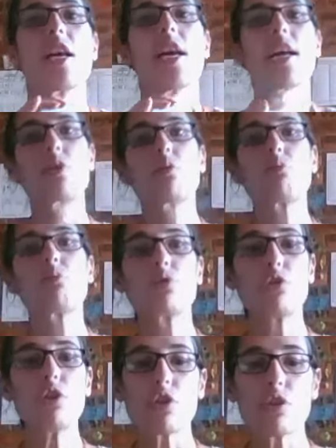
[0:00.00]
And then what we'll
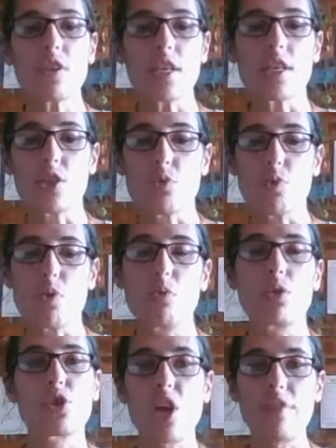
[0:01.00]
do is we
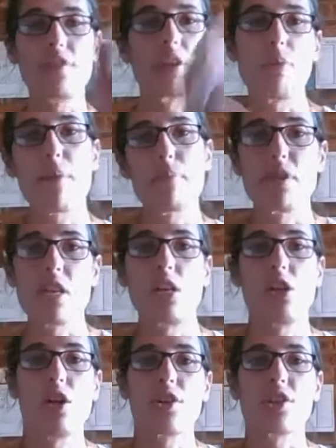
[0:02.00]
will shuffle them up, and then
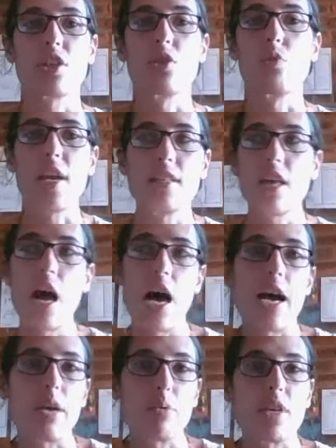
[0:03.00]
I'll ask her, where's the
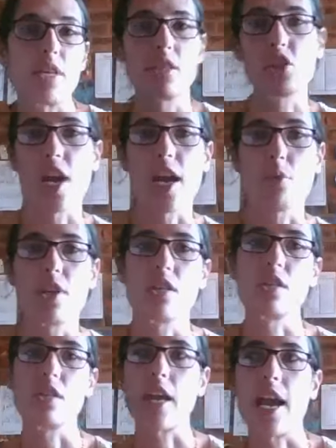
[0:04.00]
I, where's the J,
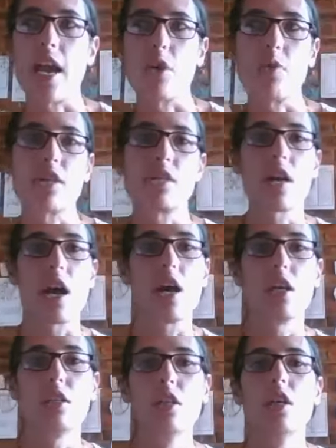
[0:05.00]
where's the K, where's the
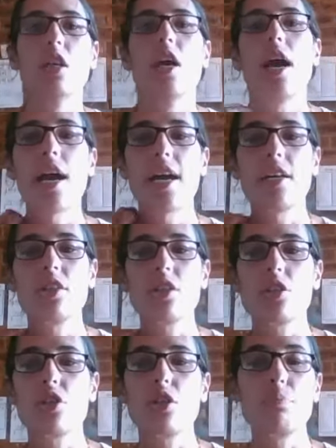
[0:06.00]
L, and
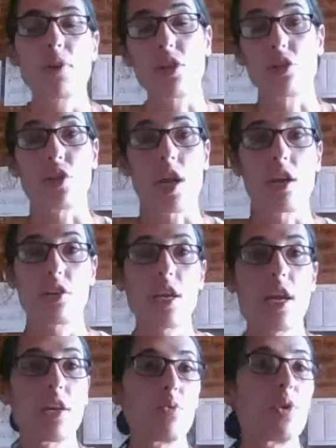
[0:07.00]
she'll pick those out,
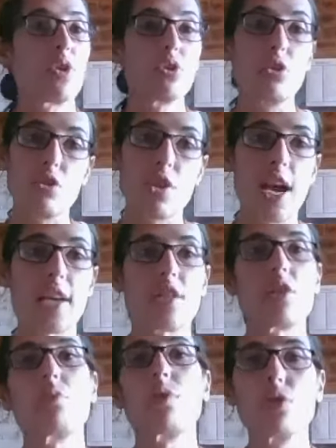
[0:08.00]
and we'll do that,
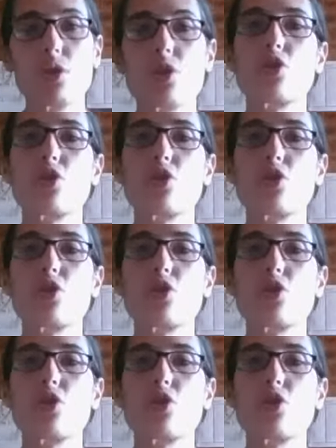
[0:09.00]
and we'll do the